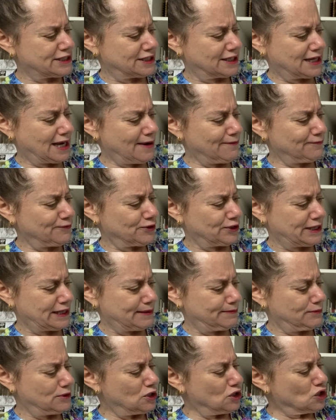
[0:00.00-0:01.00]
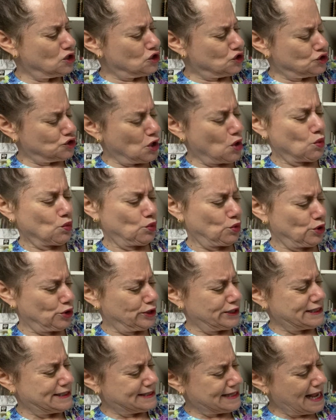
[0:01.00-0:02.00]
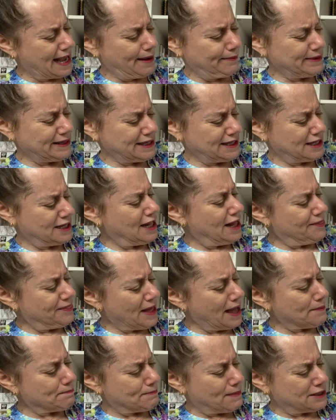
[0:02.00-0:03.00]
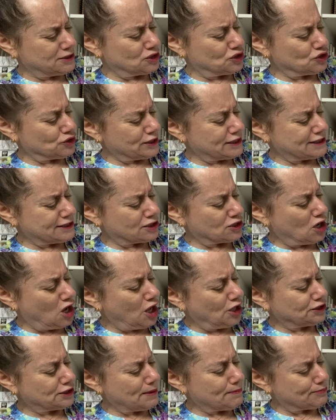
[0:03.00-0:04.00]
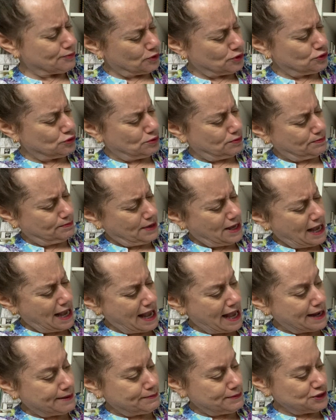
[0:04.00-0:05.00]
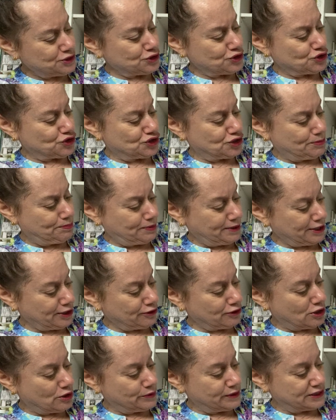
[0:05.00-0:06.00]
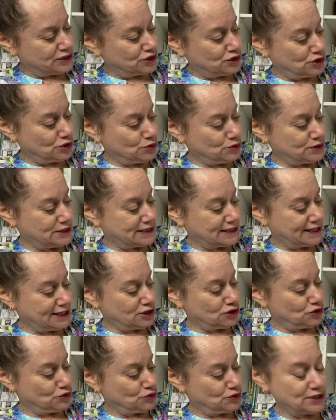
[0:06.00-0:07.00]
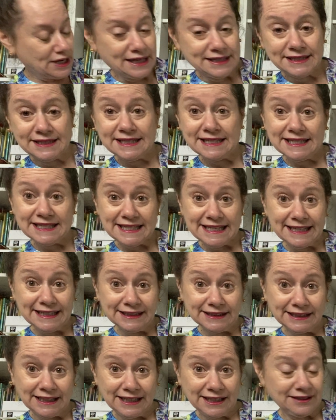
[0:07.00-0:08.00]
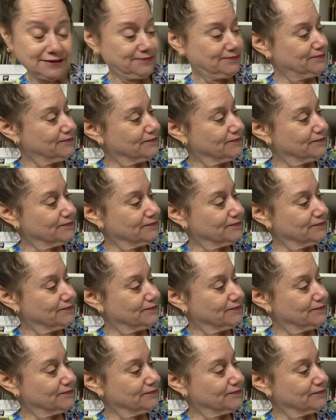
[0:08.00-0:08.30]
to comfort him. "Don't worry, Sammy. That monster is called a broom, and Mr. Shapiro is using it to dust the ceiling."